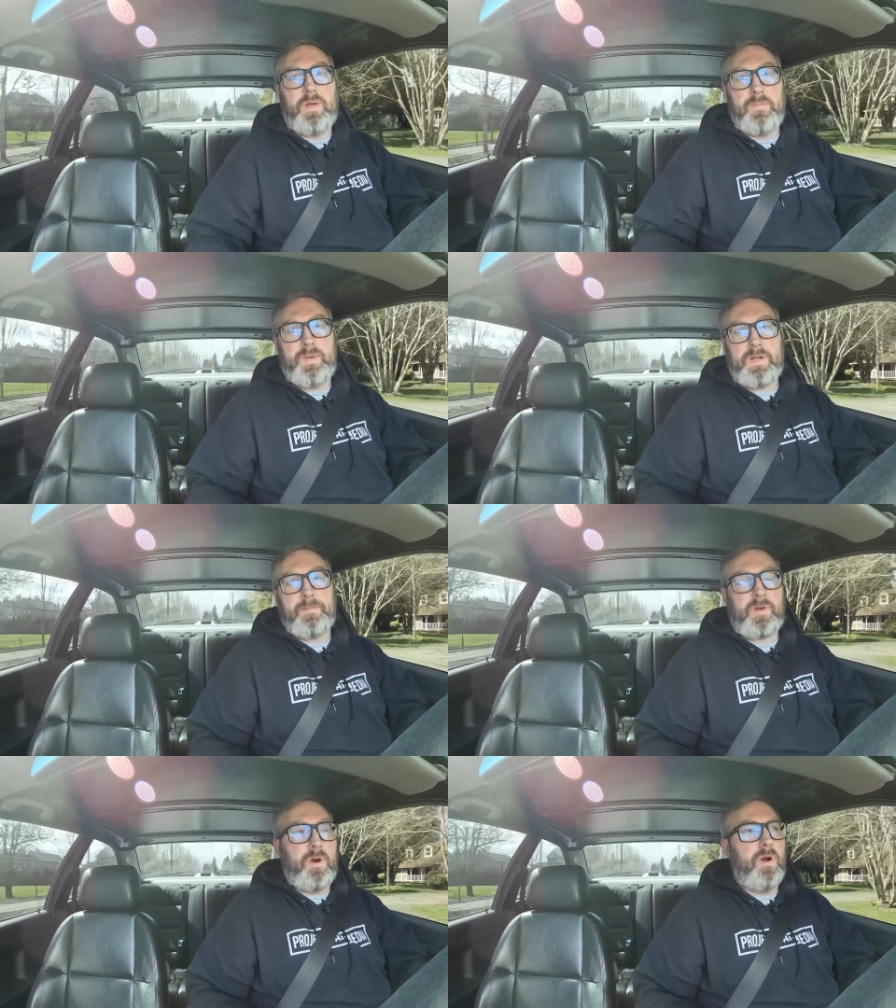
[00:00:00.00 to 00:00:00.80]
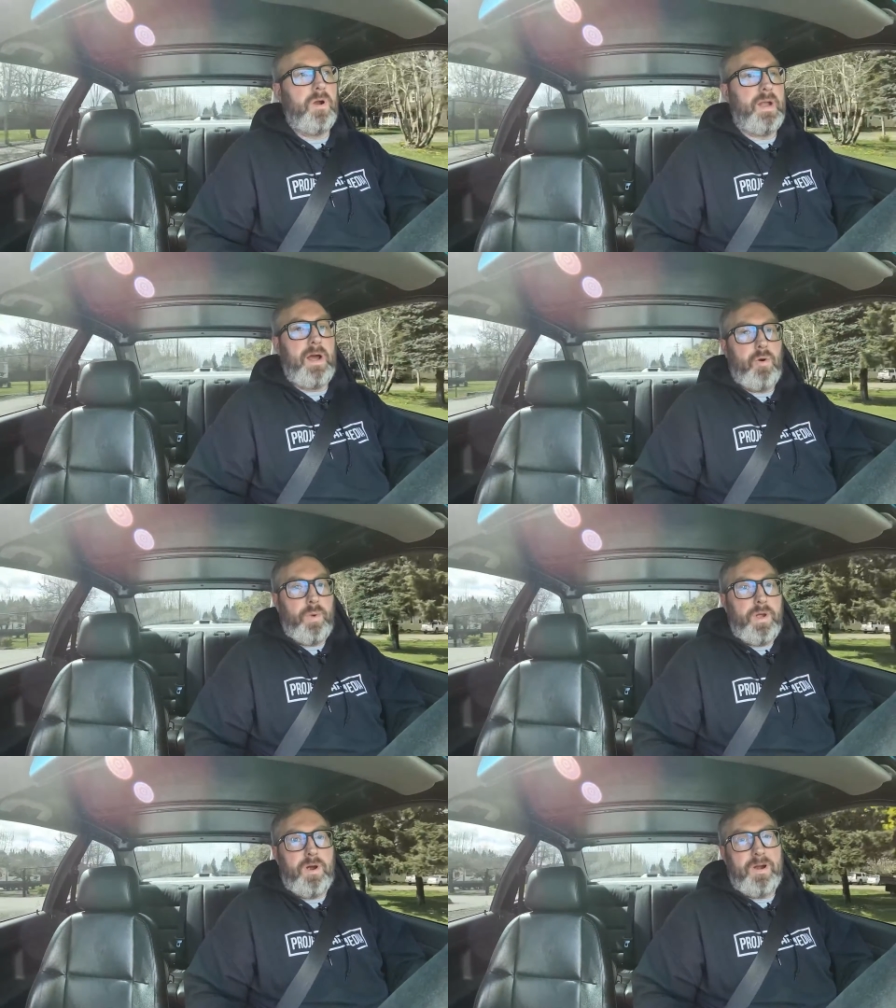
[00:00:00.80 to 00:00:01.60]
and picked up the car, and now
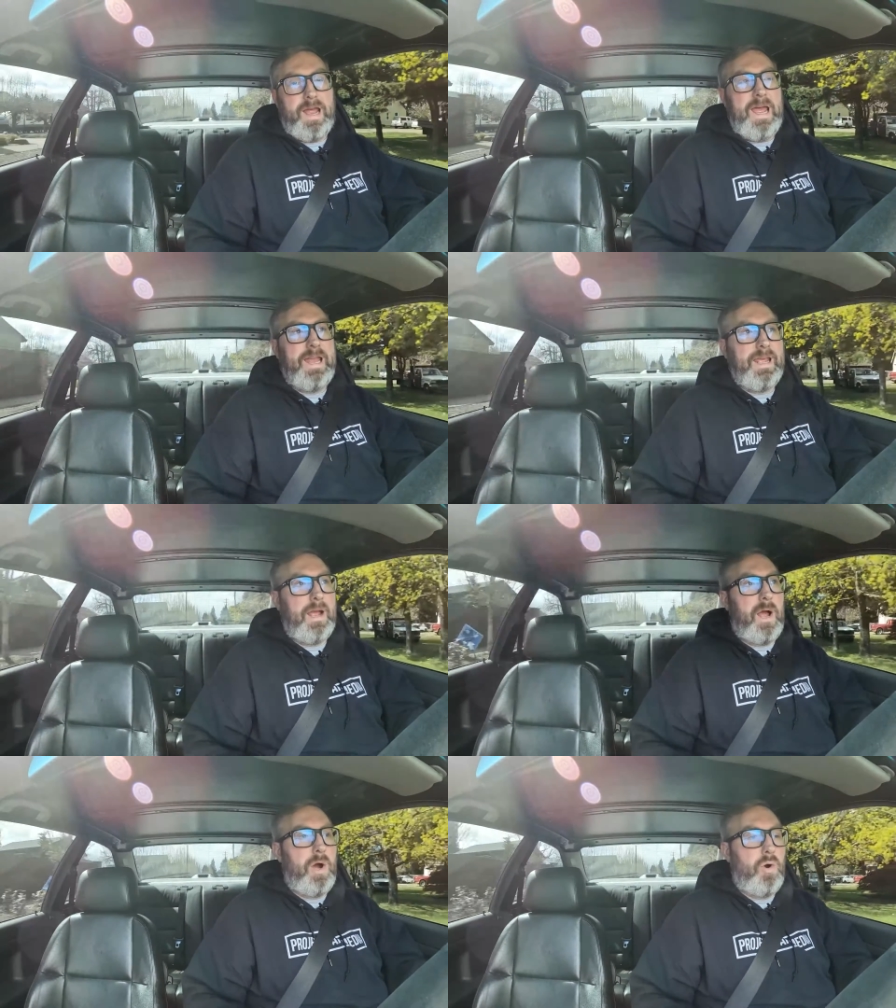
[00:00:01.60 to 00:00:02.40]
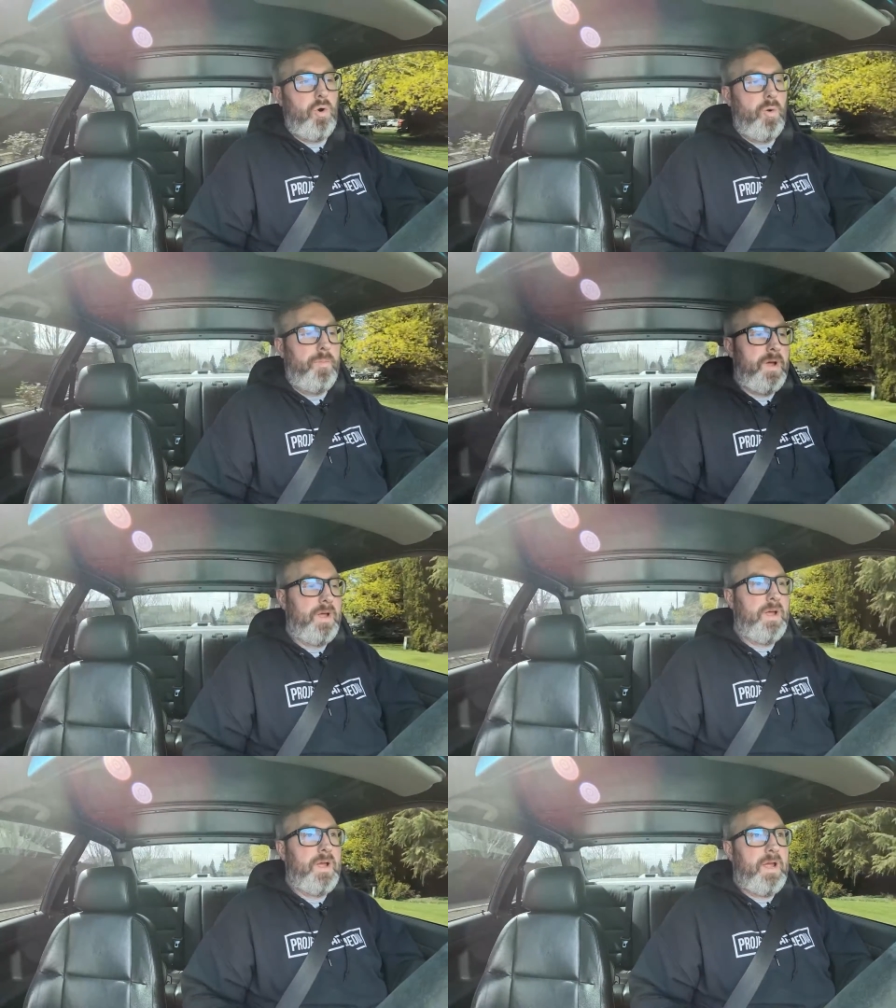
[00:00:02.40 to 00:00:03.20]
we are heading
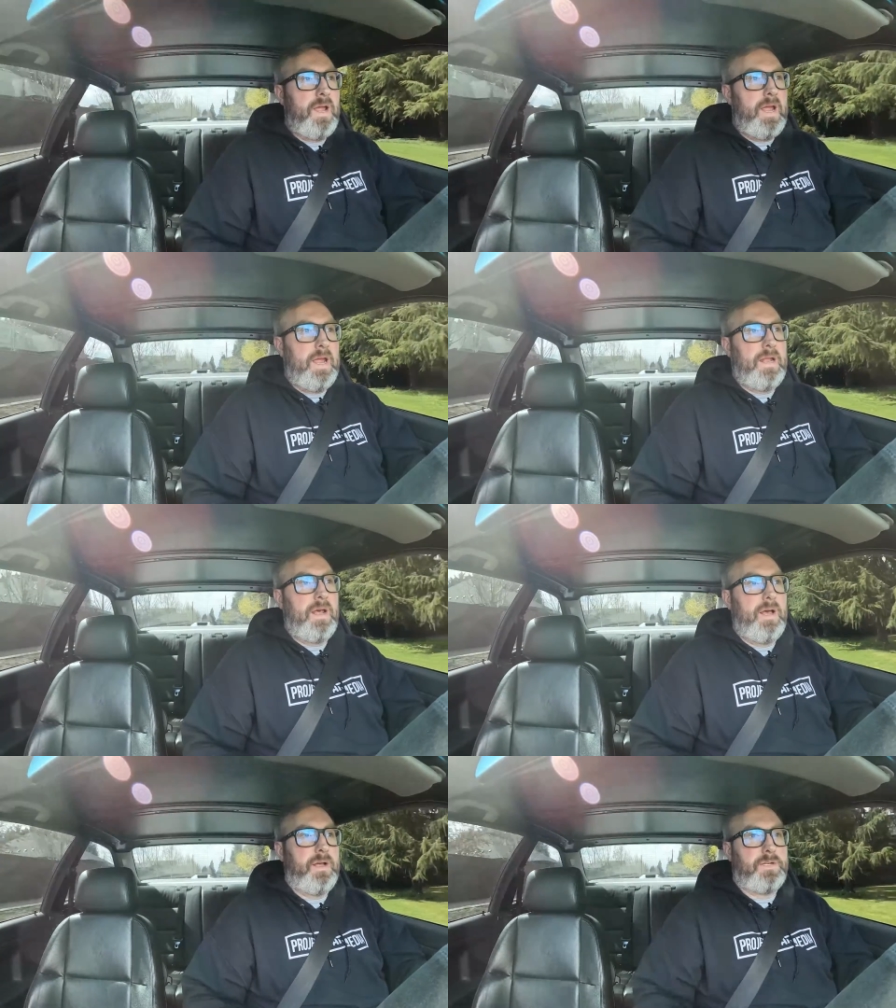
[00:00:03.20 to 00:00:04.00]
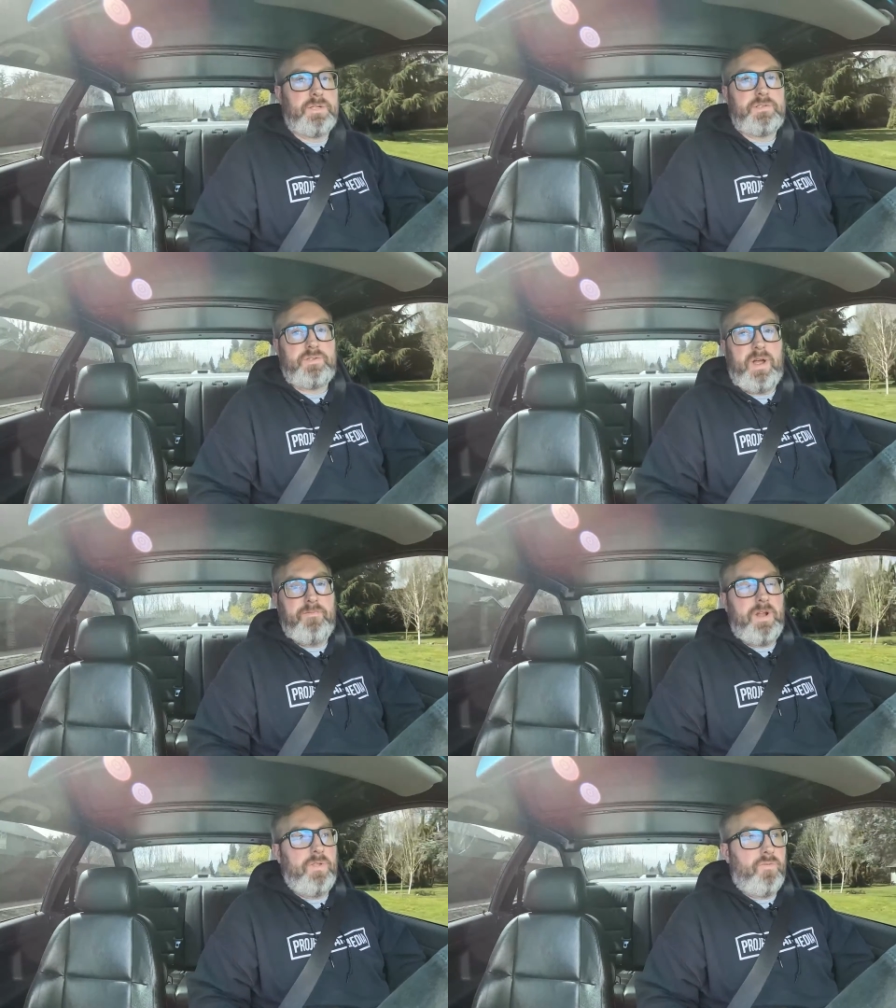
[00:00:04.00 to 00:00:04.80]
home. And just
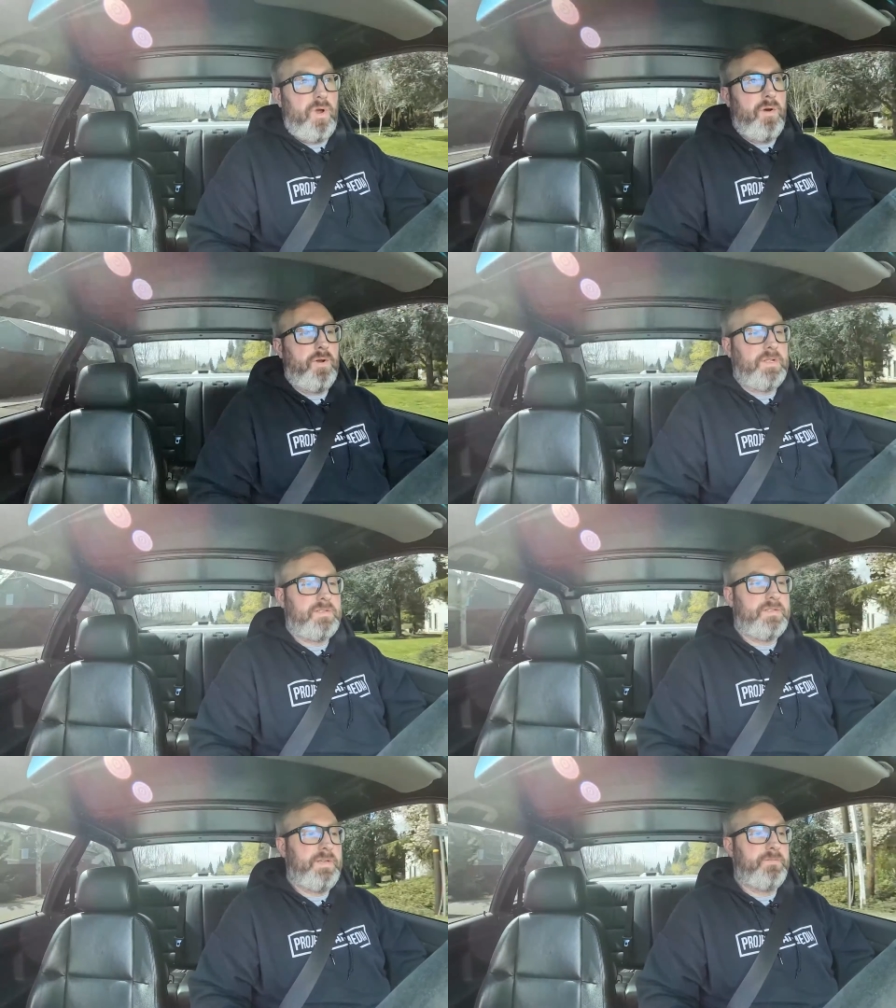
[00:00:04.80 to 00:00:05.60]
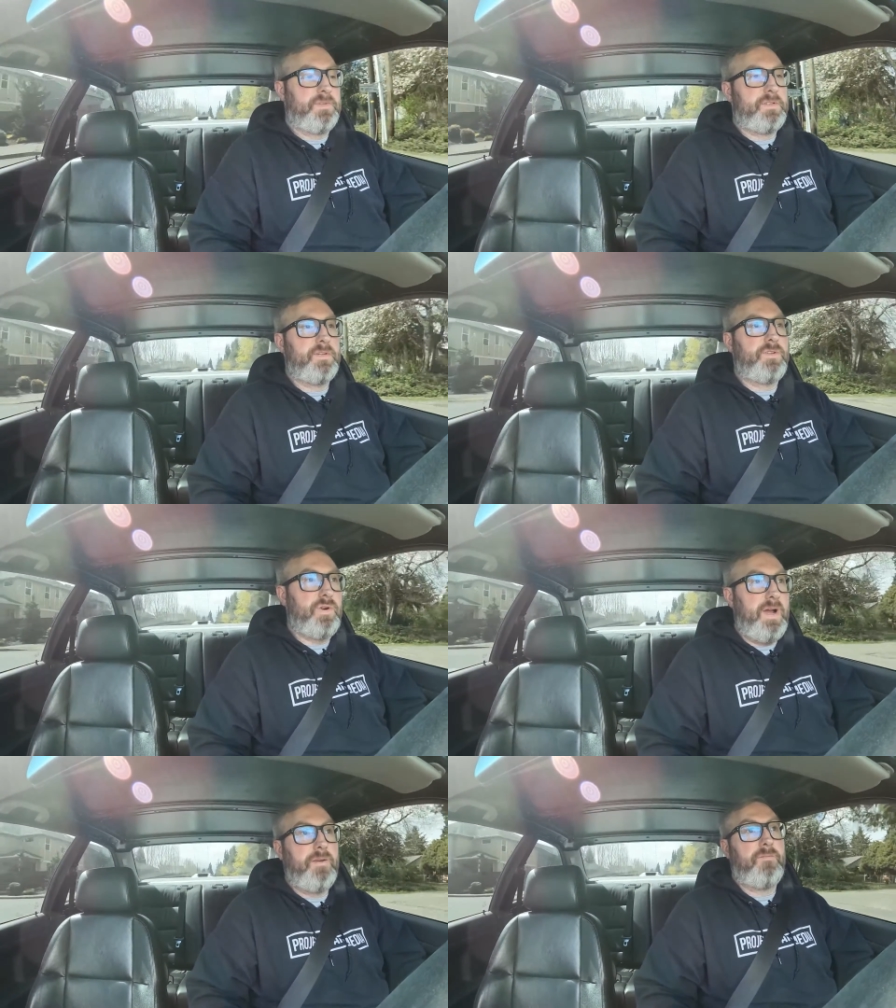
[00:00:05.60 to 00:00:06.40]
driving down the road, it seems to
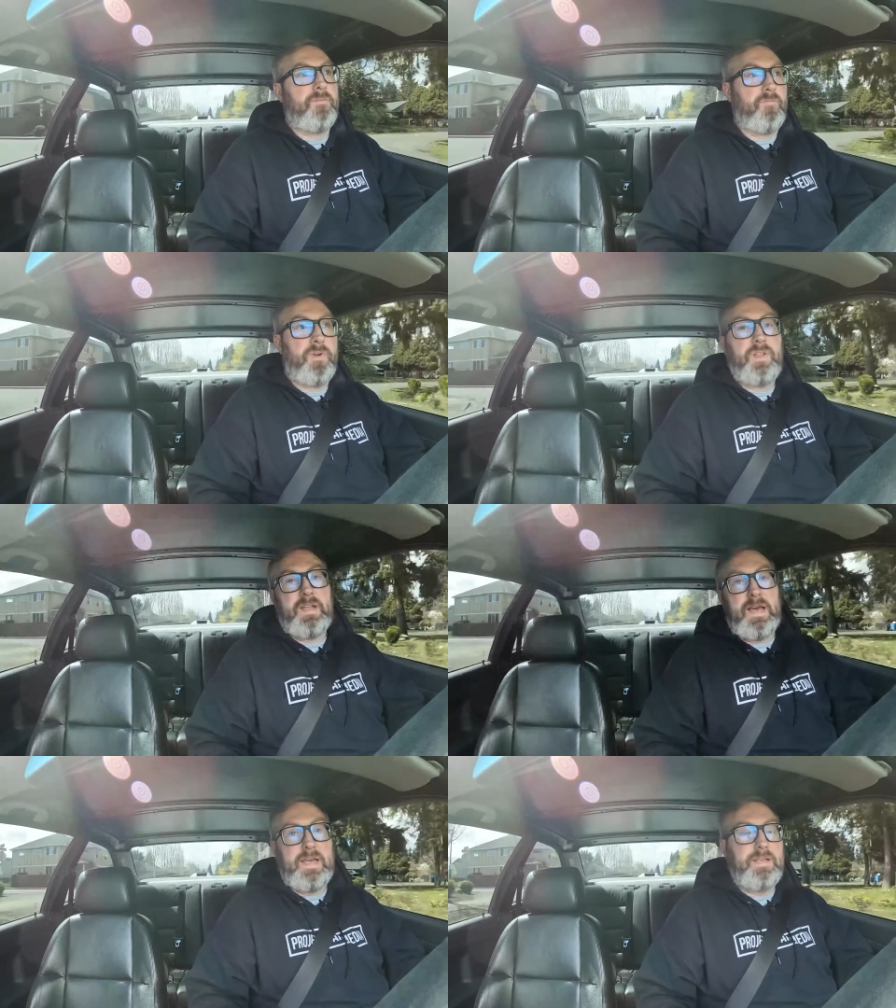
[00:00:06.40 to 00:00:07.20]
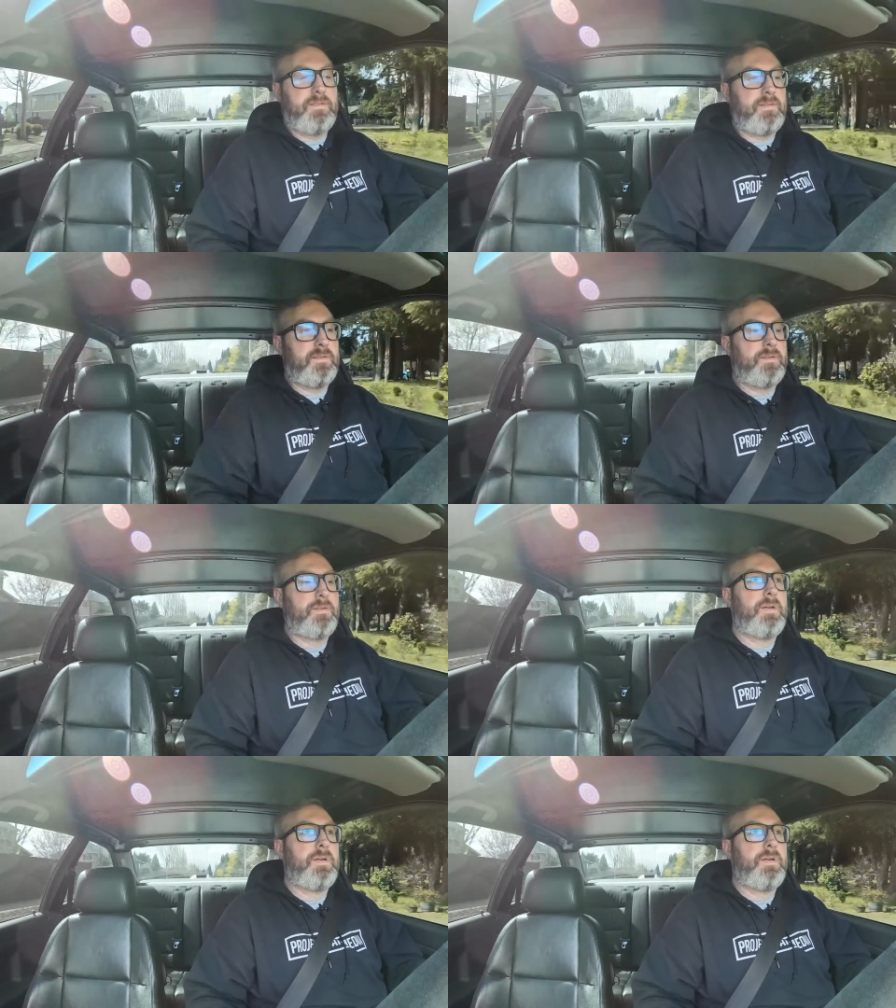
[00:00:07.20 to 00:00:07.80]
drive really nice.